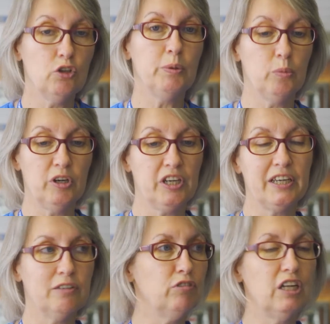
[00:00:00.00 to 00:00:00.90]
You'll be working
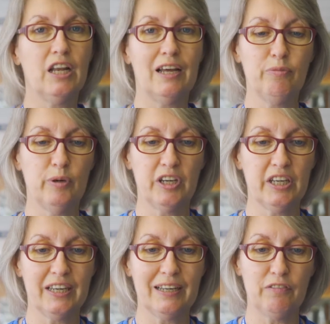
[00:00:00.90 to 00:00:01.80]
in real life
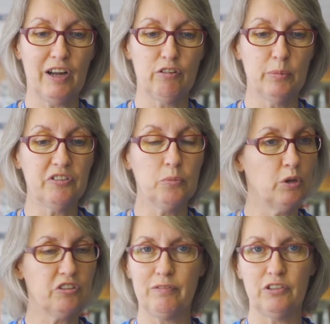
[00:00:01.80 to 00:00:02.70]
working environments in
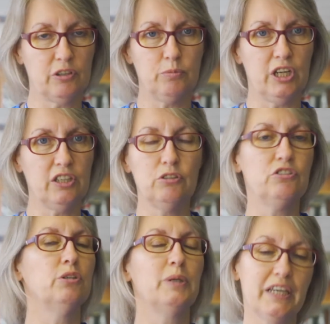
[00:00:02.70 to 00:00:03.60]
whatever subject you
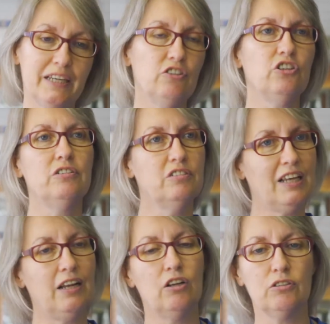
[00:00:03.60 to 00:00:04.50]
do, in kitchens,
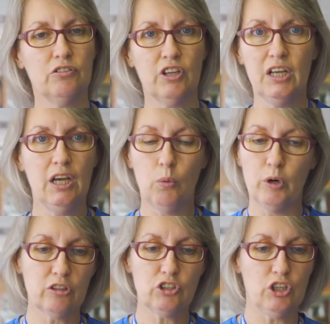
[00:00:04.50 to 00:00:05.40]
salons,
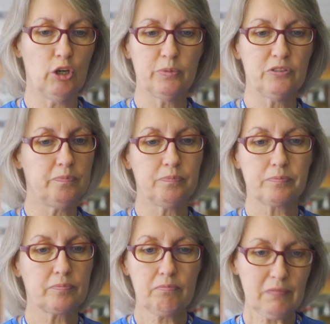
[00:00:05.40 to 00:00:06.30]
workshops,
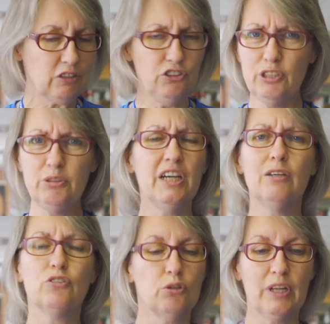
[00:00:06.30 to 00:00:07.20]

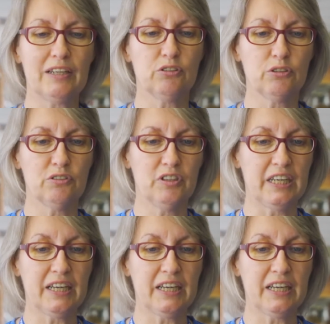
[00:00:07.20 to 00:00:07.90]
studios, all that sort of thing.